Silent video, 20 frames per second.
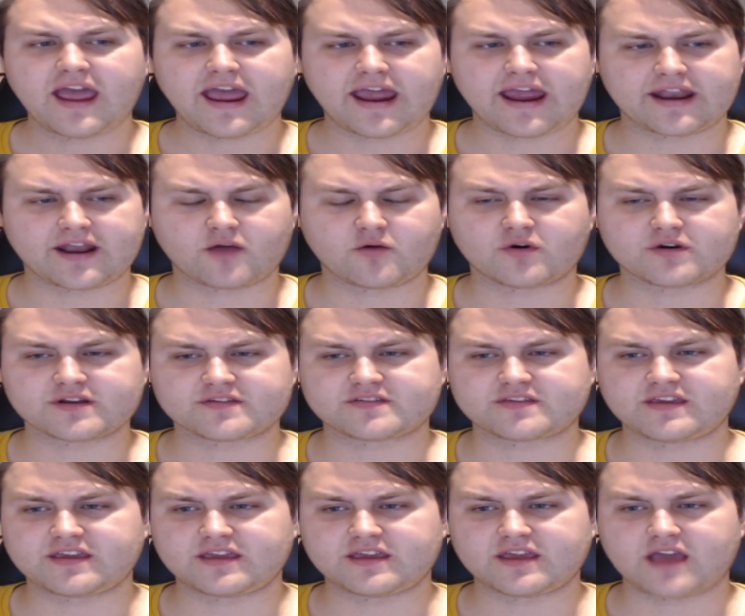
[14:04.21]
and I want to
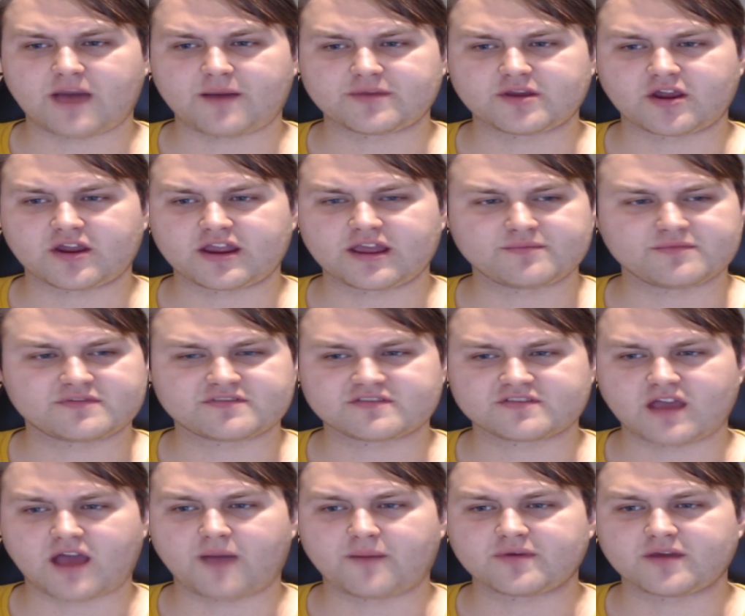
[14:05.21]
see, him
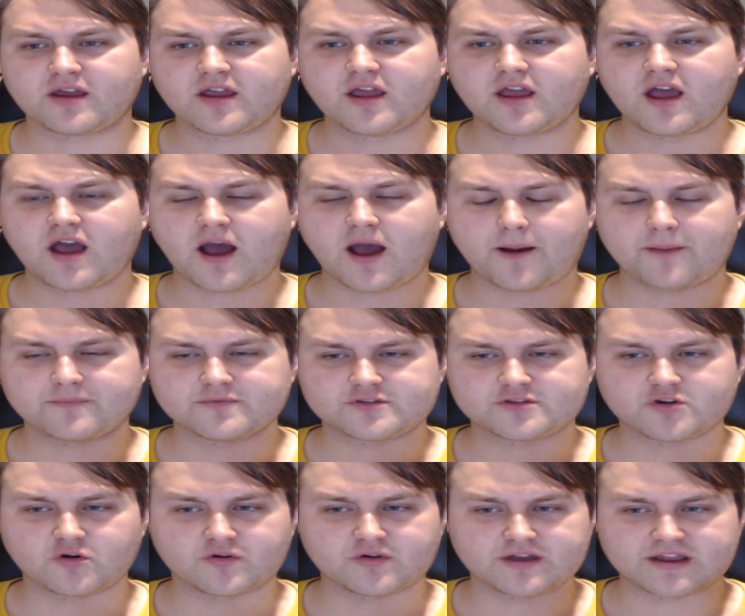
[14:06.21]

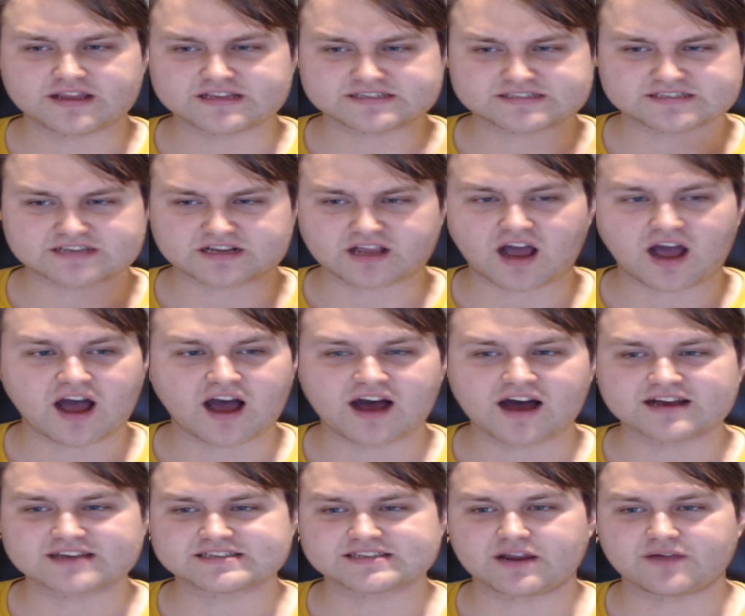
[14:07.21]
doing his
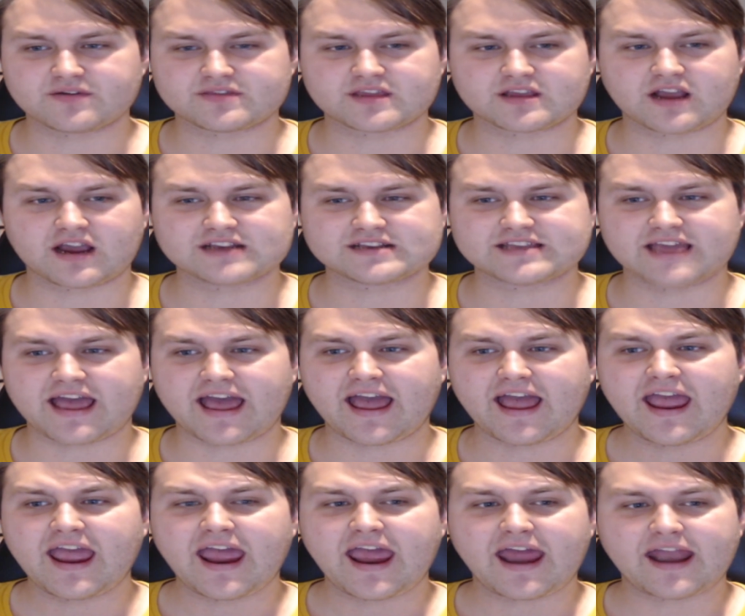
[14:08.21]
cigars and everything like
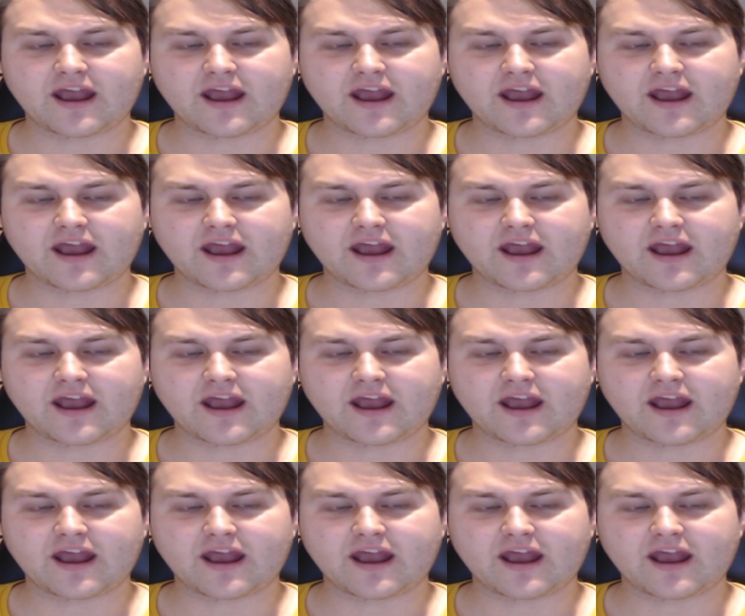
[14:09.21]
that,